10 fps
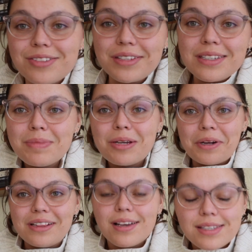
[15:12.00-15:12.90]
this is me
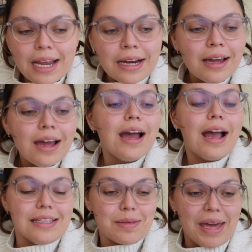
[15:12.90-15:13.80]
realizing
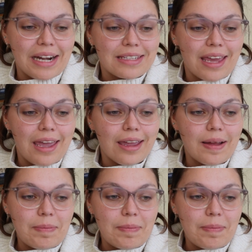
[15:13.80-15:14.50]
as I'm editing